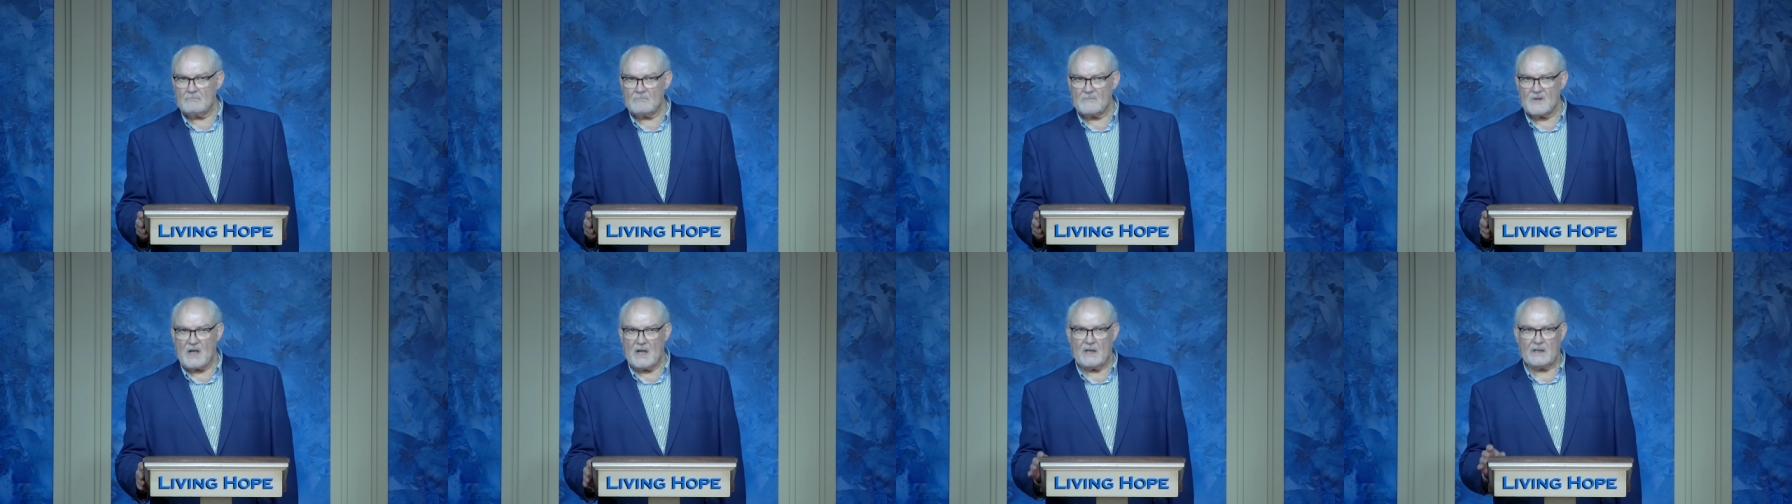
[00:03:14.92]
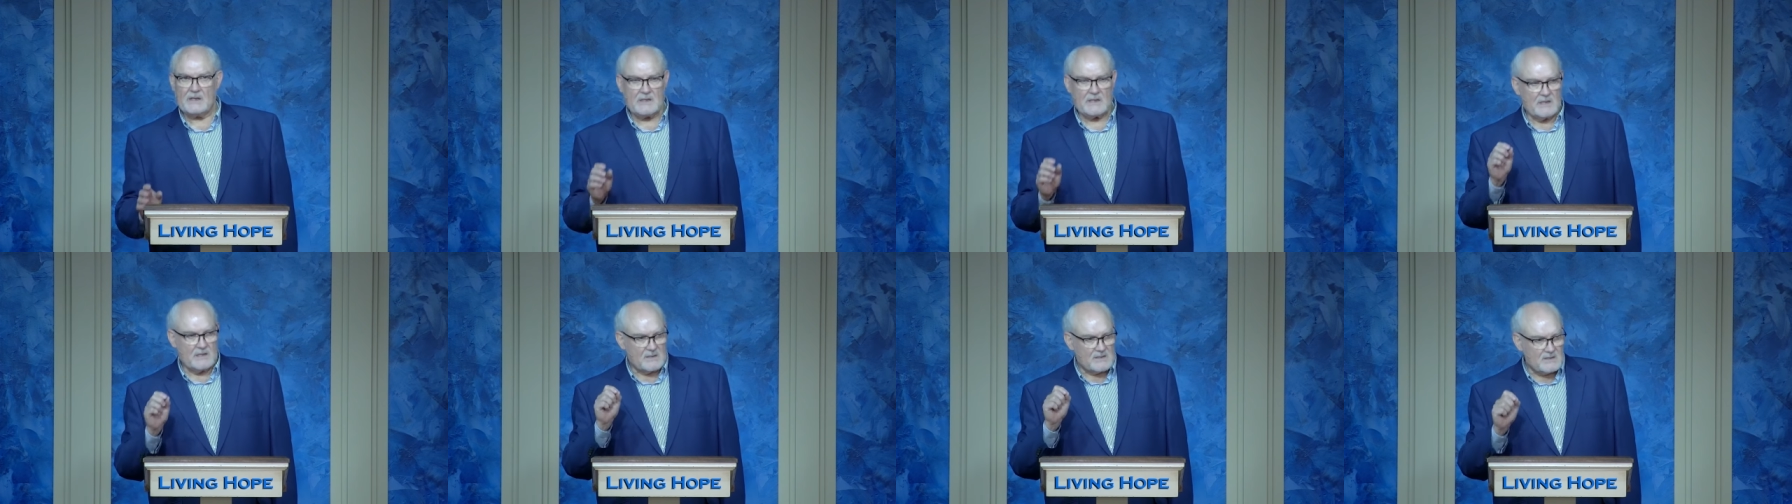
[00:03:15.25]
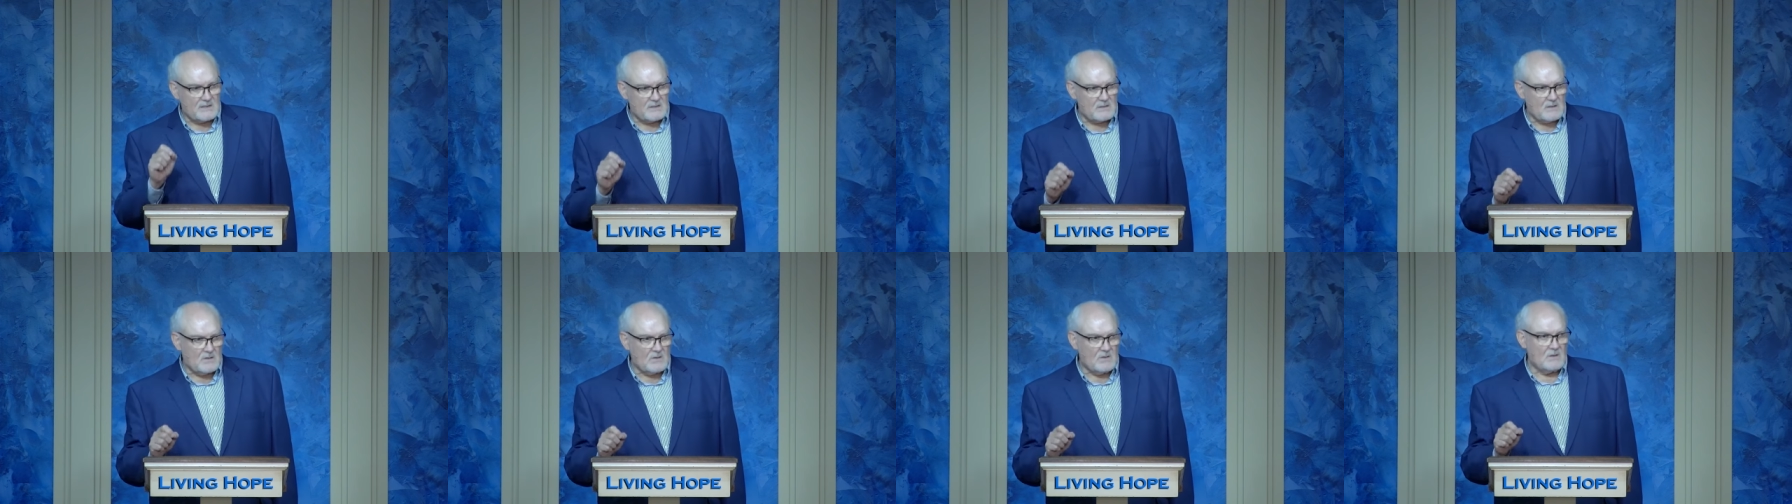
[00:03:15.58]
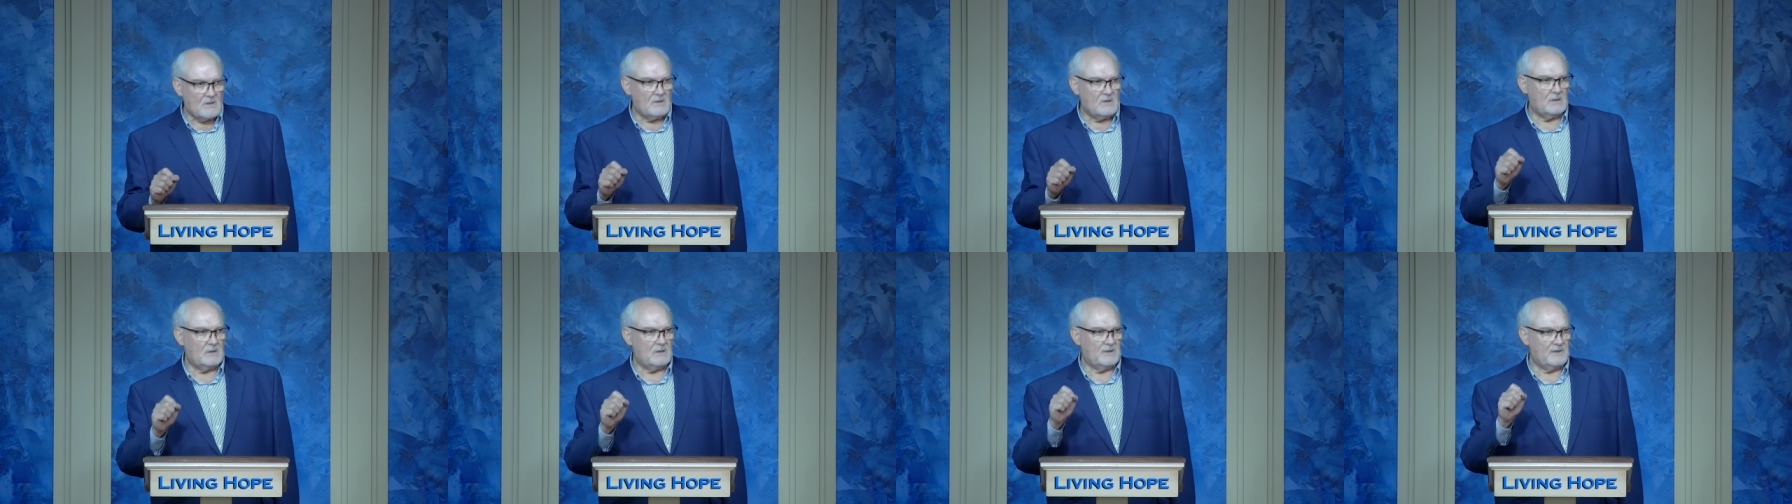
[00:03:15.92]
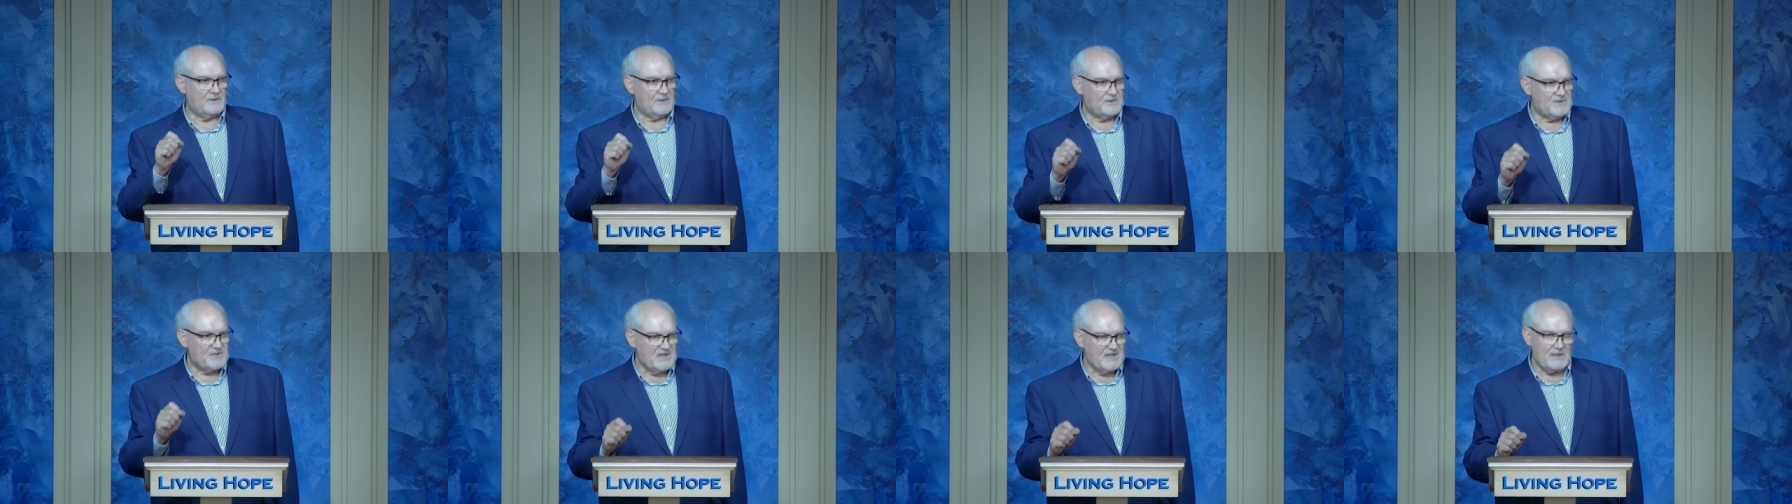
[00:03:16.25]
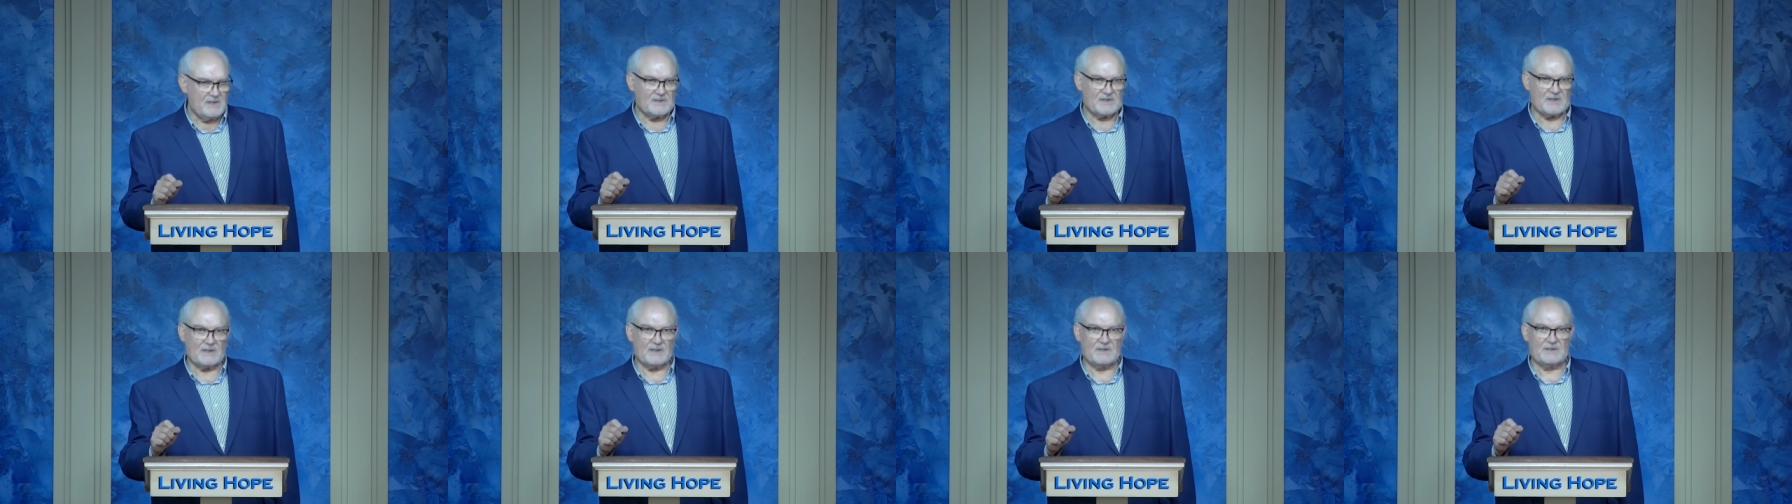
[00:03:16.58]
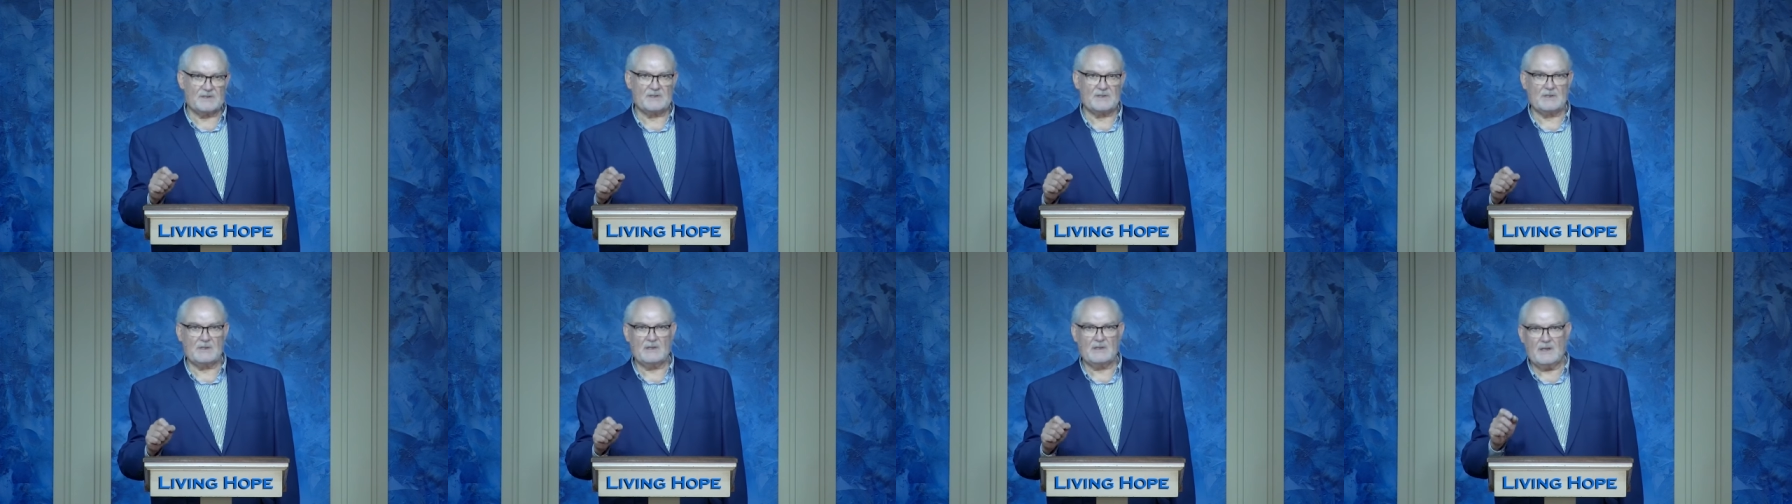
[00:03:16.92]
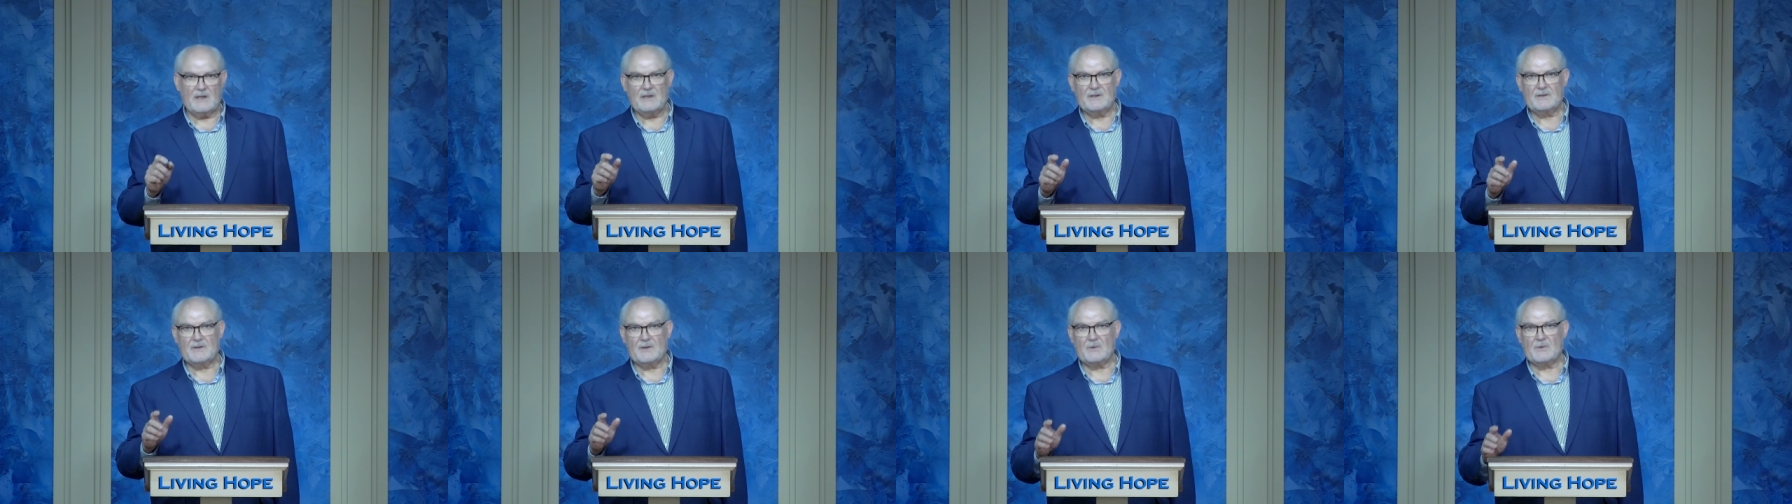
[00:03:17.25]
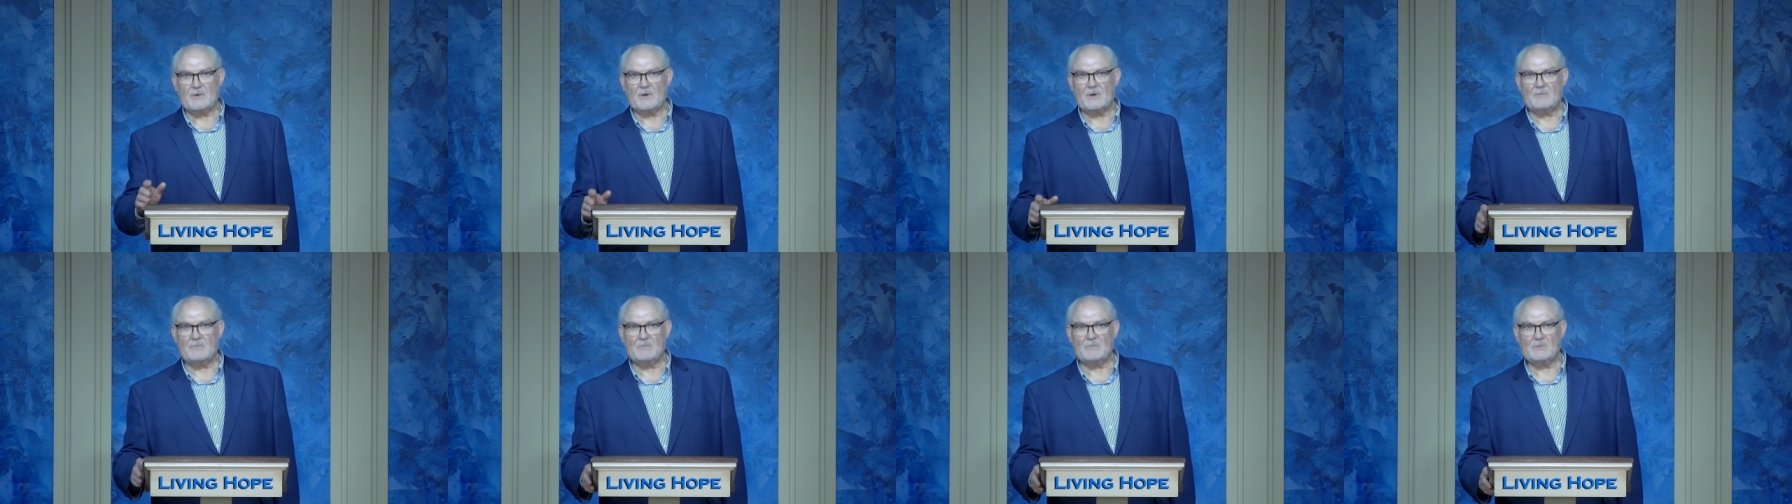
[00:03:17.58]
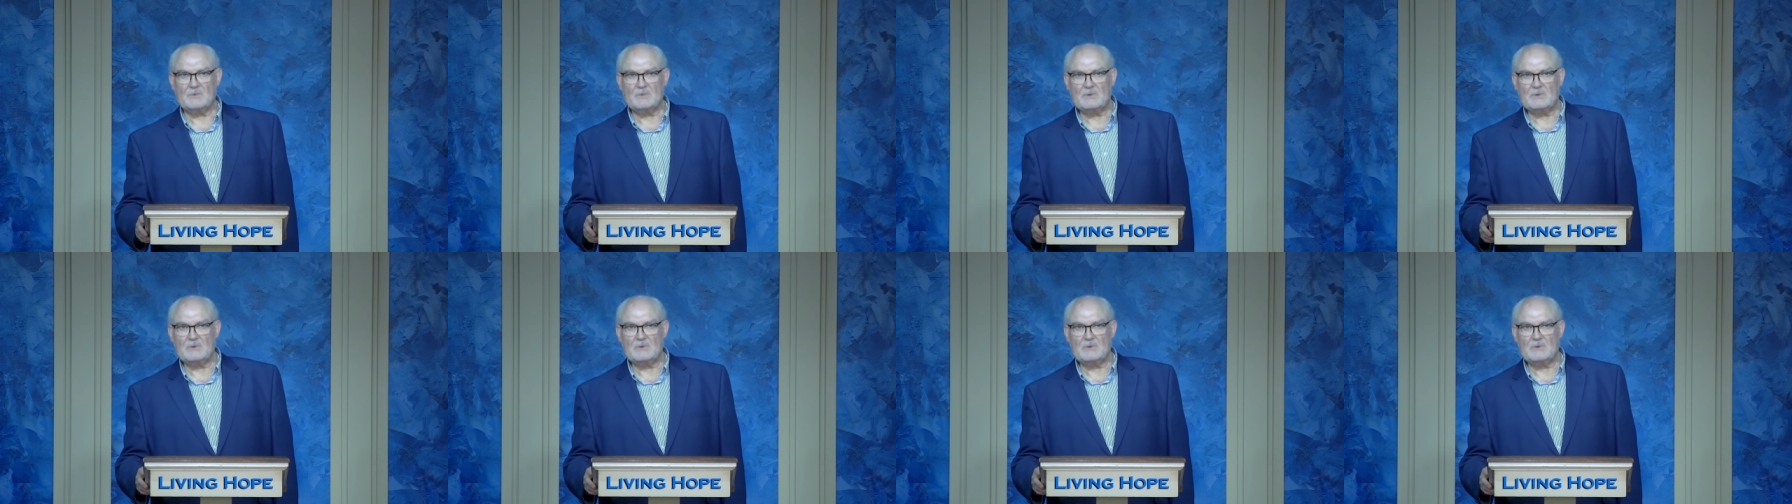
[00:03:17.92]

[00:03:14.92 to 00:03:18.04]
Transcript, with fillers: And he saw Jesus in the room.